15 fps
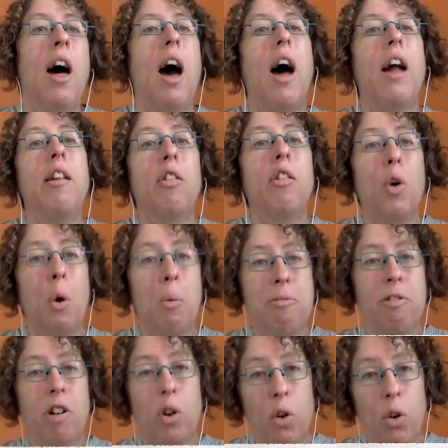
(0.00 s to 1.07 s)
And it's
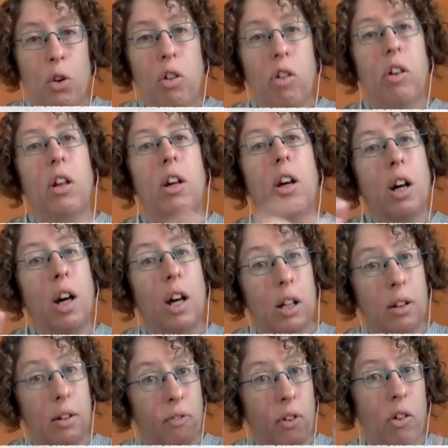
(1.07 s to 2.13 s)
corporate courts that
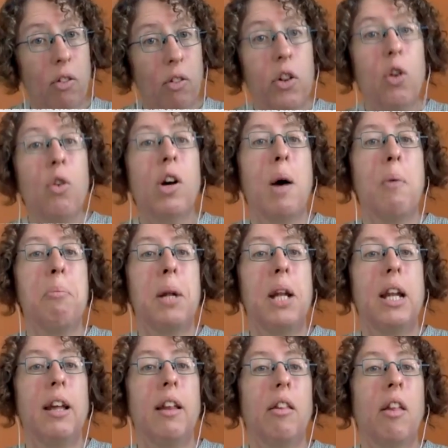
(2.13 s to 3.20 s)
fossil fuel
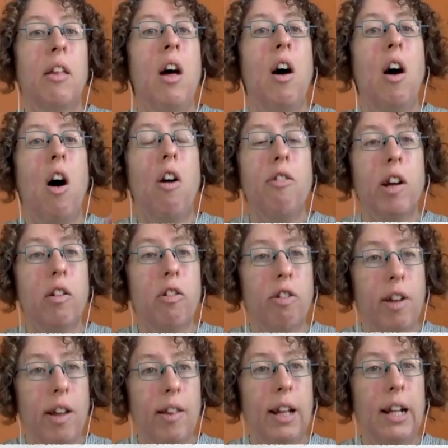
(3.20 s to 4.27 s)
companies are
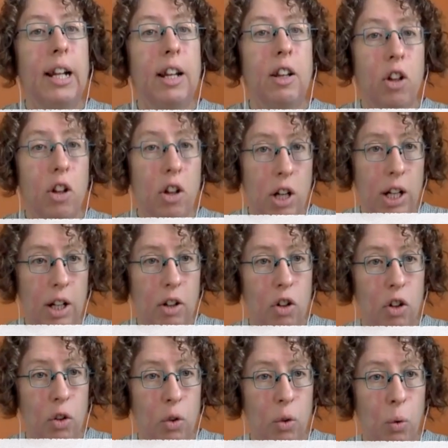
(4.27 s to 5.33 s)
increasingly turning
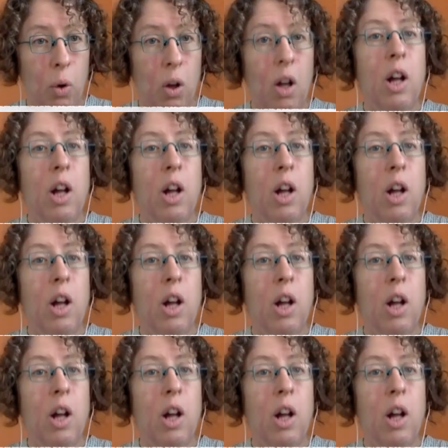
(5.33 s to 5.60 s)
to